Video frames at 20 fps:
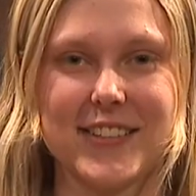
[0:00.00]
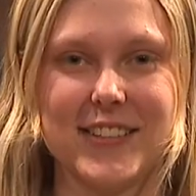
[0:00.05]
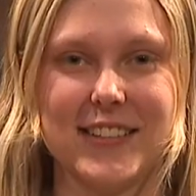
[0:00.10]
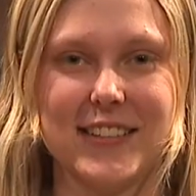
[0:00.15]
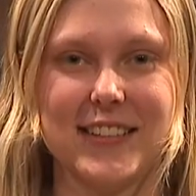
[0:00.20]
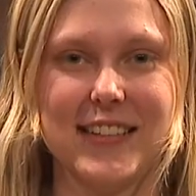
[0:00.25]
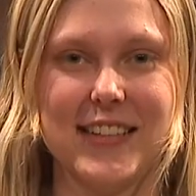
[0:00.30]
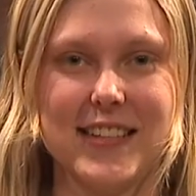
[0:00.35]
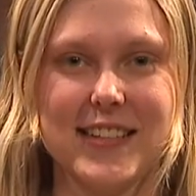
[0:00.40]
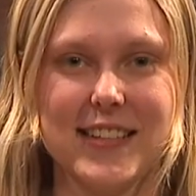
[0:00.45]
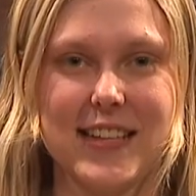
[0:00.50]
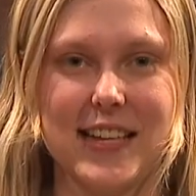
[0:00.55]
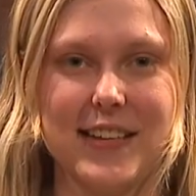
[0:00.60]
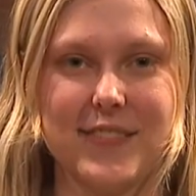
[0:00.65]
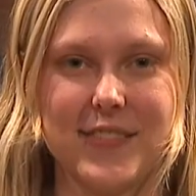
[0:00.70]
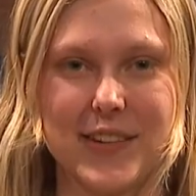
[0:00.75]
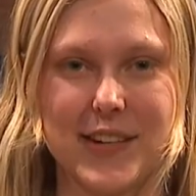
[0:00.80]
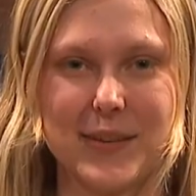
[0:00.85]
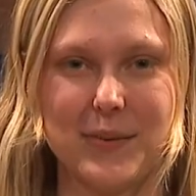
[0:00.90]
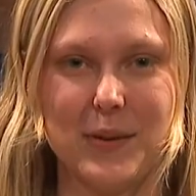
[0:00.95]
Elise
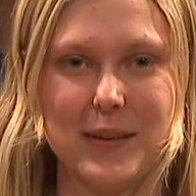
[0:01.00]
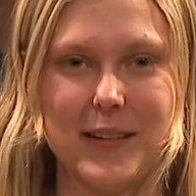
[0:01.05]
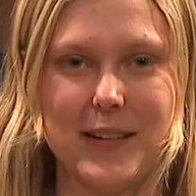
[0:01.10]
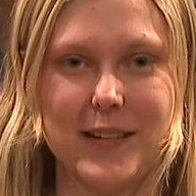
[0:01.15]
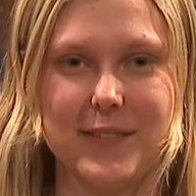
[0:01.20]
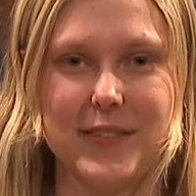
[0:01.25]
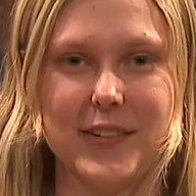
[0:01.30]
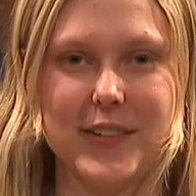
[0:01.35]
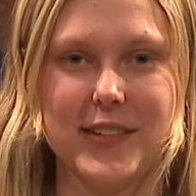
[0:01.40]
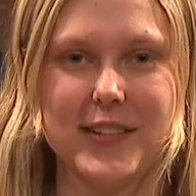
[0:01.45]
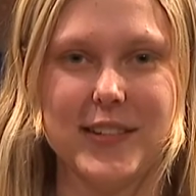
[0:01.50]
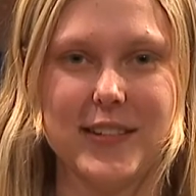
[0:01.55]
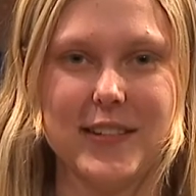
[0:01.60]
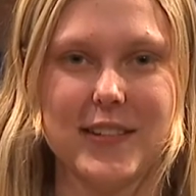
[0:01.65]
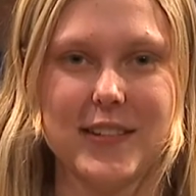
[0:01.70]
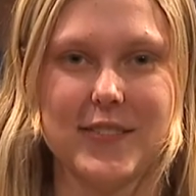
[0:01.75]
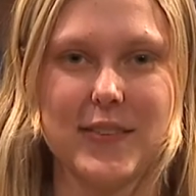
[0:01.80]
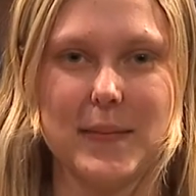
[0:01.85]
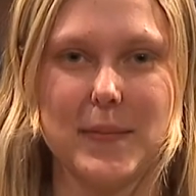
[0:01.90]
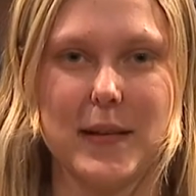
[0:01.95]
Keiffer will interview students
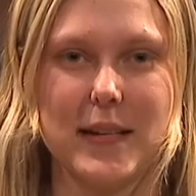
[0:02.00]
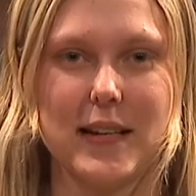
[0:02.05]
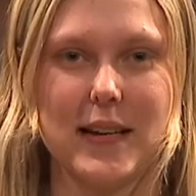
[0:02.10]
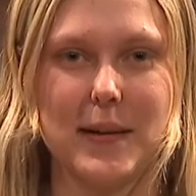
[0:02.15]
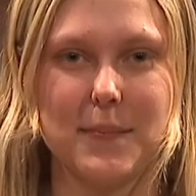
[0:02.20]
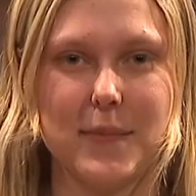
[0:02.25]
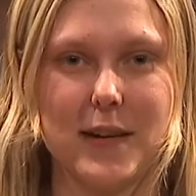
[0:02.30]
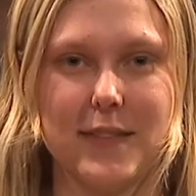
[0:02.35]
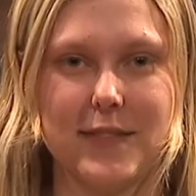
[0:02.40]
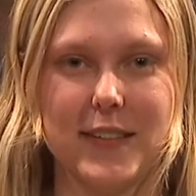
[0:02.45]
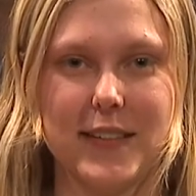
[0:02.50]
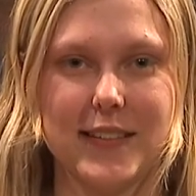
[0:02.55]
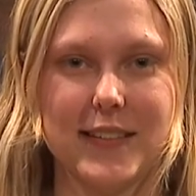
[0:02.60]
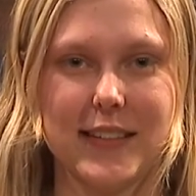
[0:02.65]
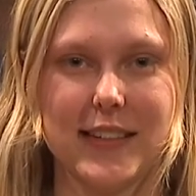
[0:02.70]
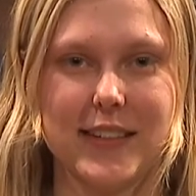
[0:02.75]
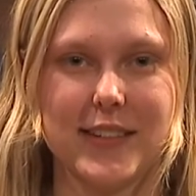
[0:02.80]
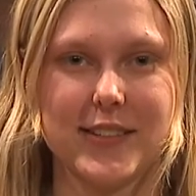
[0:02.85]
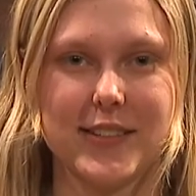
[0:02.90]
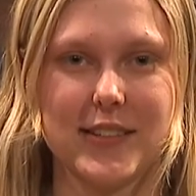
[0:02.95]
from the Nonprofit
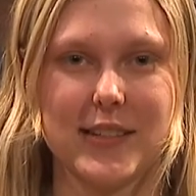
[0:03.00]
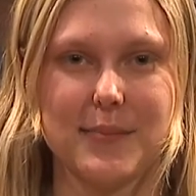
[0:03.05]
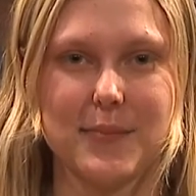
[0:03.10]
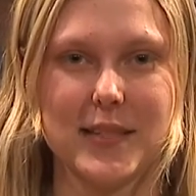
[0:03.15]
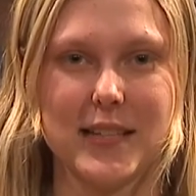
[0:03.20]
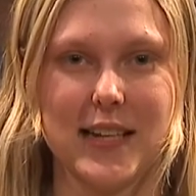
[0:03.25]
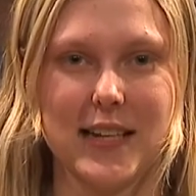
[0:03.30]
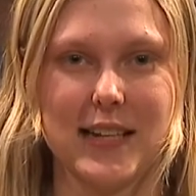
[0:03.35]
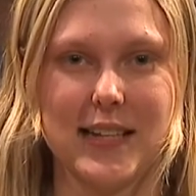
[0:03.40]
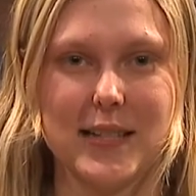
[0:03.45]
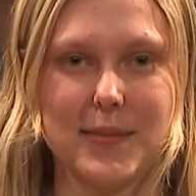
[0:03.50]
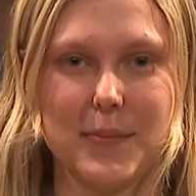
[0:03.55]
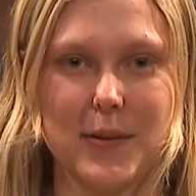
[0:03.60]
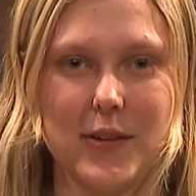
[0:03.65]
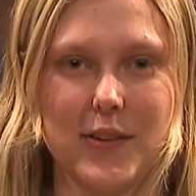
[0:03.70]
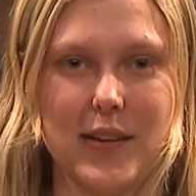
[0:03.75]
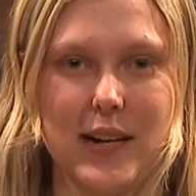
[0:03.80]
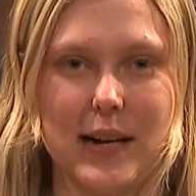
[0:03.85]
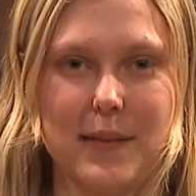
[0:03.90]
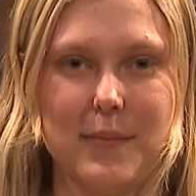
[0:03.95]
Leadership Studies
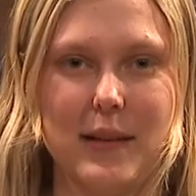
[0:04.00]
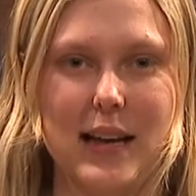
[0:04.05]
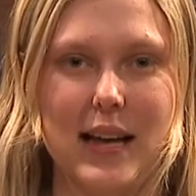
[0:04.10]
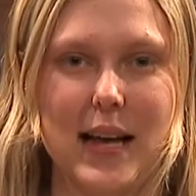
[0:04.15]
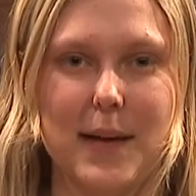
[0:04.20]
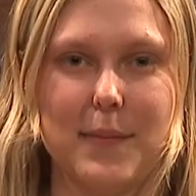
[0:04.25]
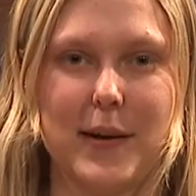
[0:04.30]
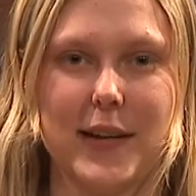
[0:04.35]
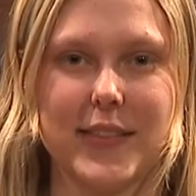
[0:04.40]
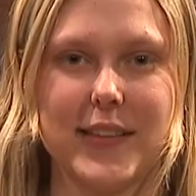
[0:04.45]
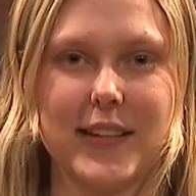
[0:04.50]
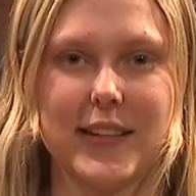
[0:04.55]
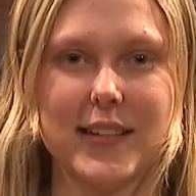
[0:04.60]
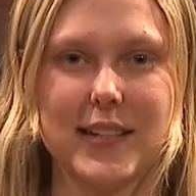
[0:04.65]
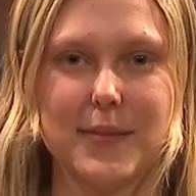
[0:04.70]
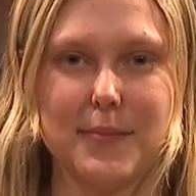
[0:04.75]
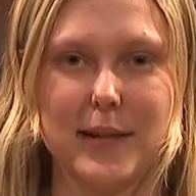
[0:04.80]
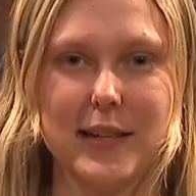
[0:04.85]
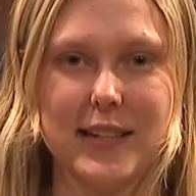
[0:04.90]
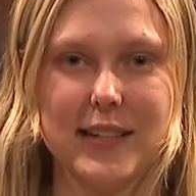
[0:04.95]
program about their
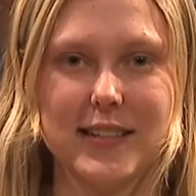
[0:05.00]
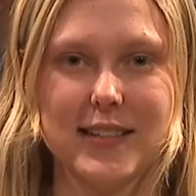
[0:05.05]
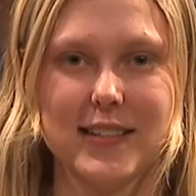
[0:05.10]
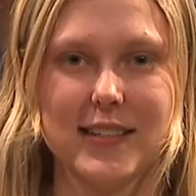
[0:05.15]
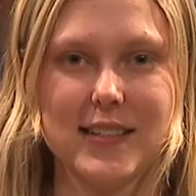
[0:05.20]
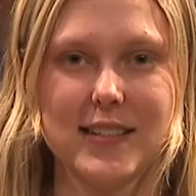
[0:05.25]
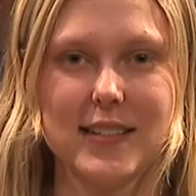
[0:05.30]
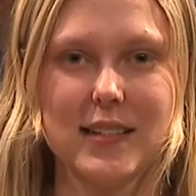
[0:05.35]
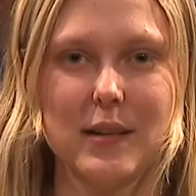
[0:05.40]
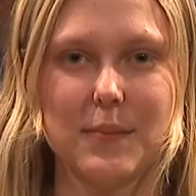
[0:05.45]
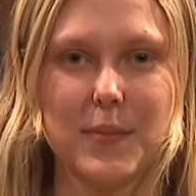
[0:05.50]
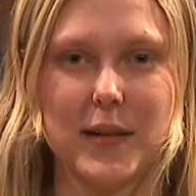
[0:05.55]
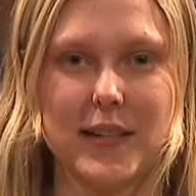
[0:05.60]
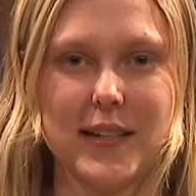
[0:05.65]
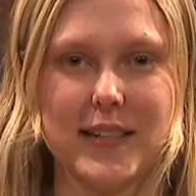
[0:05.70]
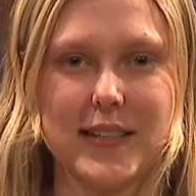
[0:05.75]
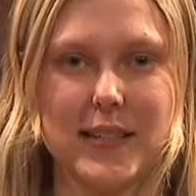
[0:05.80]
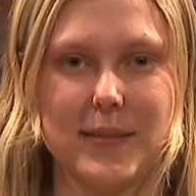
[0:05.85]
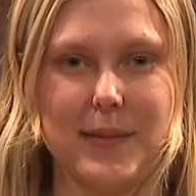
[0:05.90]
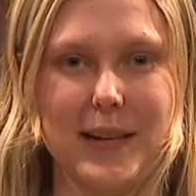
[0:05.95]
experiences
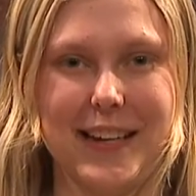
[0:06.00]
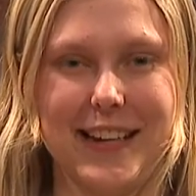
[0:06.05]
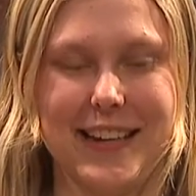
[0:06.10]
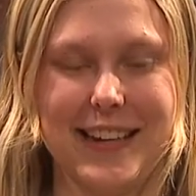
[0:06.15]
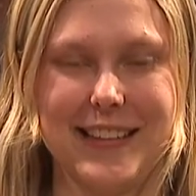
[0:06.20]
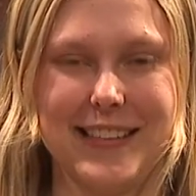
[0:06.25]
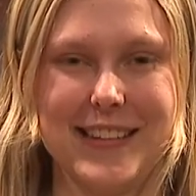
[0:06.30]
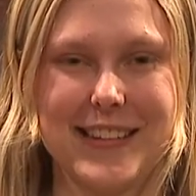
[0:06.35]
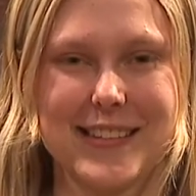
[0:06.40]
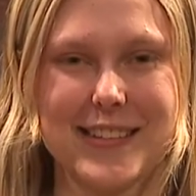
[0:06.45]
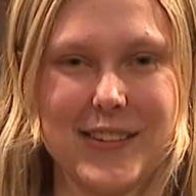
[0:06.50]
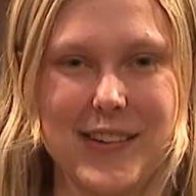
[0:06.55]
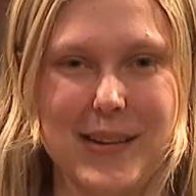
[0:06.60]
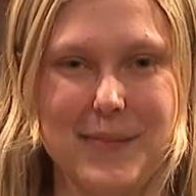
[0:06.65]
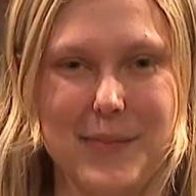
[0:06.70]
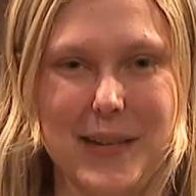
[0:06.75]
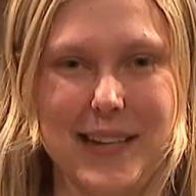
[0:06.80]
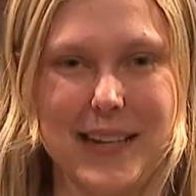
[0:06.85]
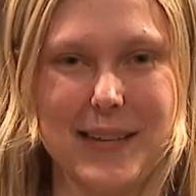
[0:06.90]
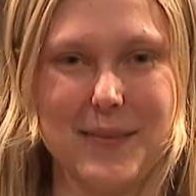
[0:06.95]
participating in this
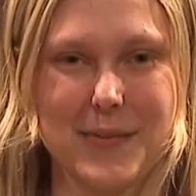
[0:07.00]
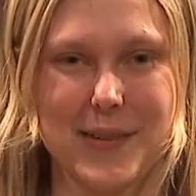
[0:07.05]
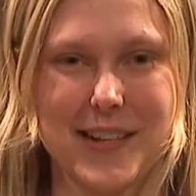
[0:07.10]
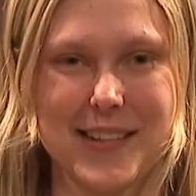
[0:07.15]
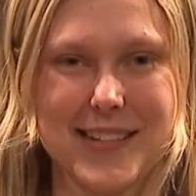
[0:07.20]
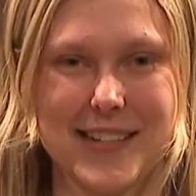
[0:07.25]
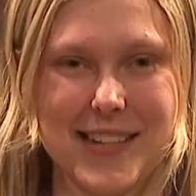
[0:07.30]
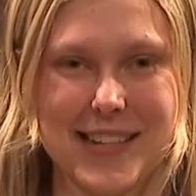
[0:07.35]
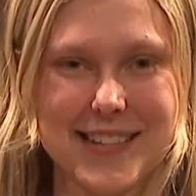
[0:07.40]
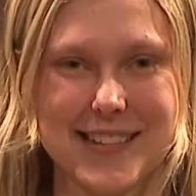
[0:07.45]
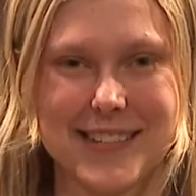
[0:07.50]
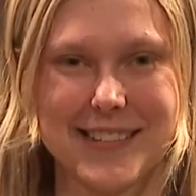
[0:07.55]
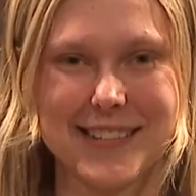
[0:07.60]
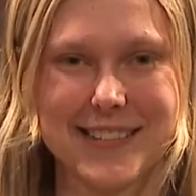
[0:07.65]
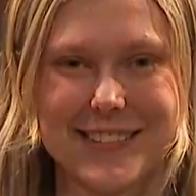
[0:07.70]
grant-making process.